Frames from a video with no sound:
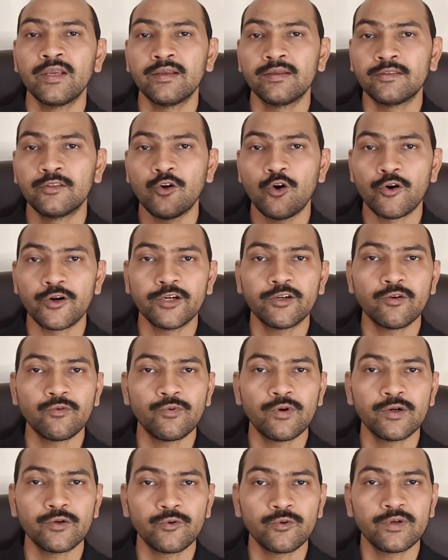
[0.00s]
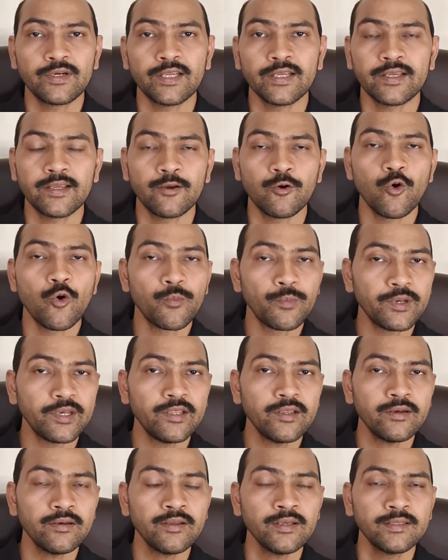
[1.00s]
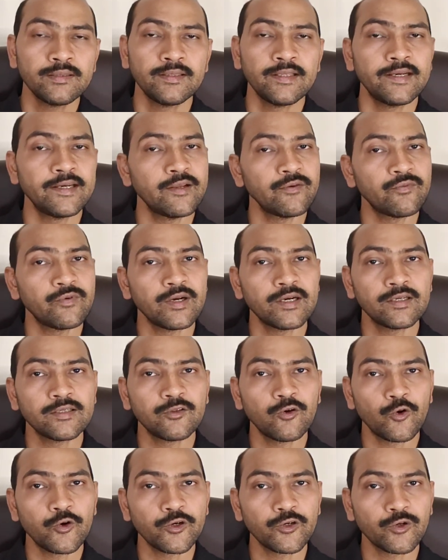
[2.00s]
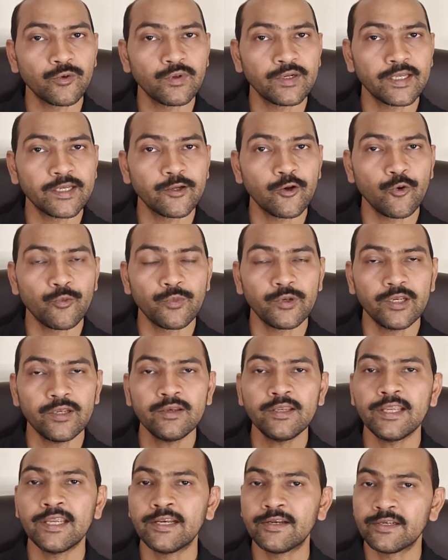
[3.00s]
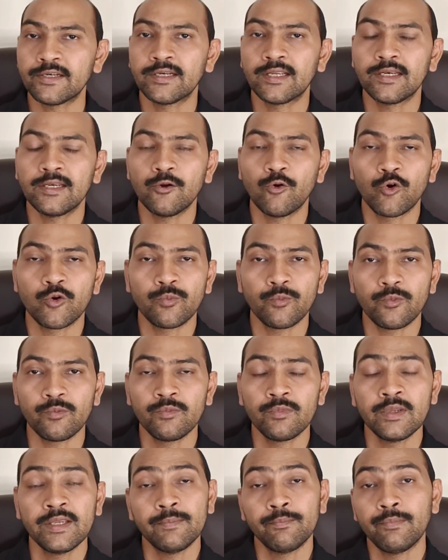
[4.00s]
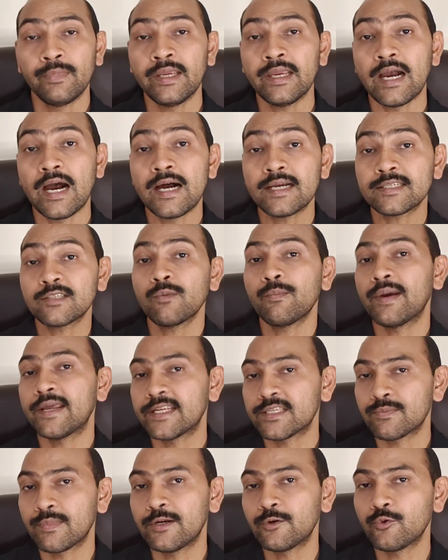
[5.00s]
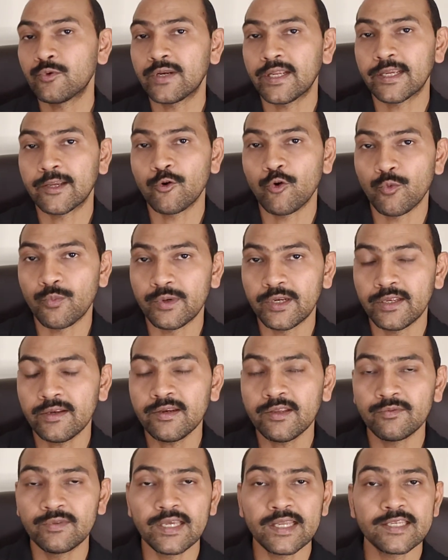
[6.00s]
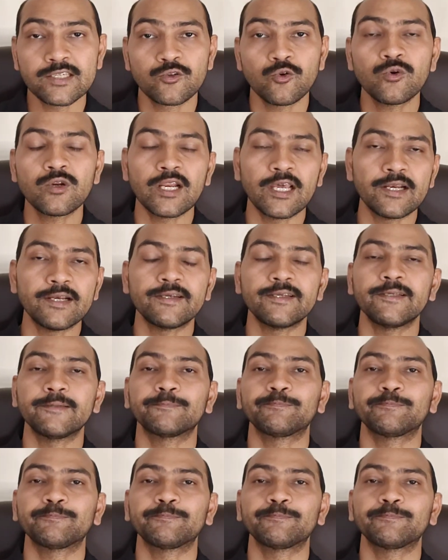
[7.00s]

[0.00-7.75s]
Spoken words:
the auditor want to take an opinion, then definitely the auditor will take an opinion internally, or may ask the management to take an opinion if there is no clarity.